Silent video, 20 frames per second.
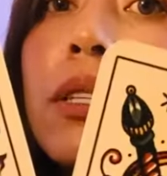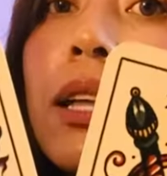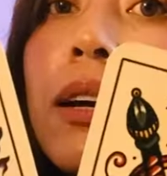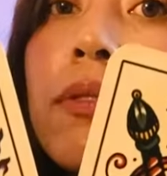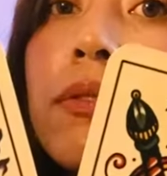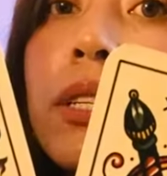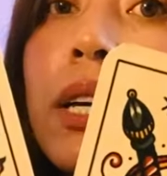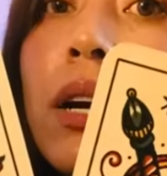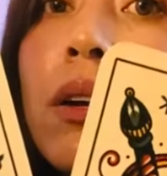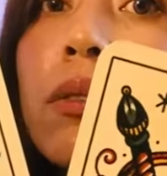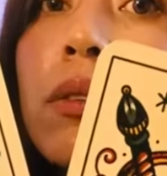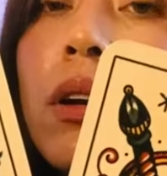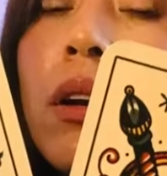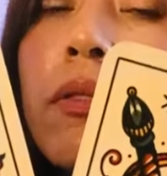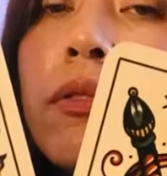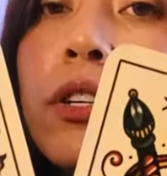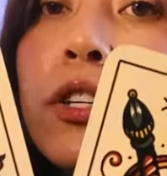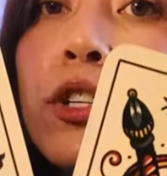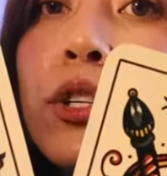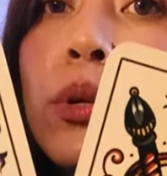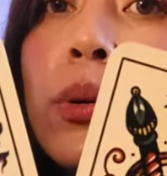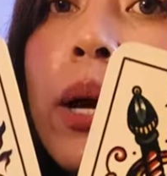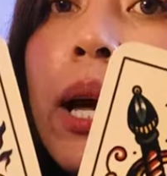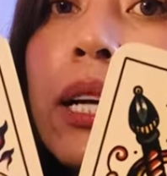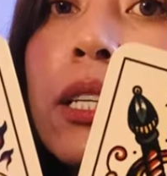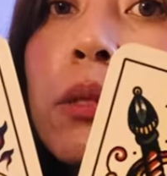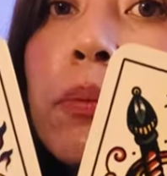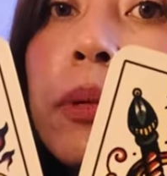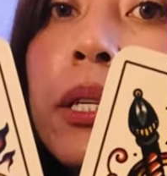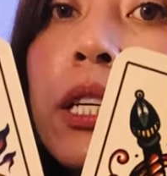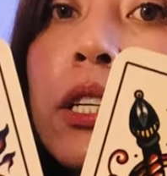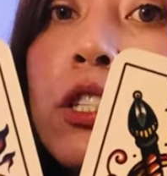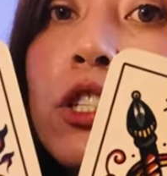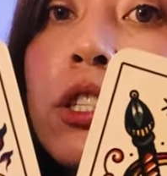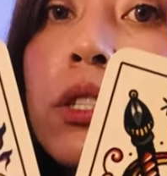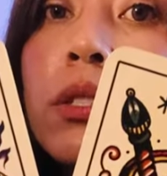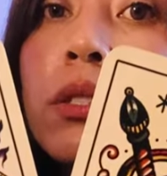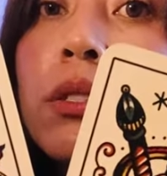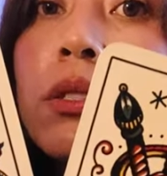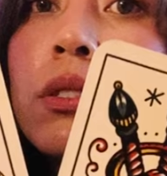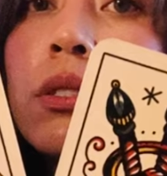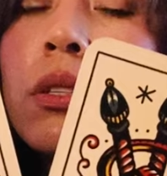left out of your new expeditions.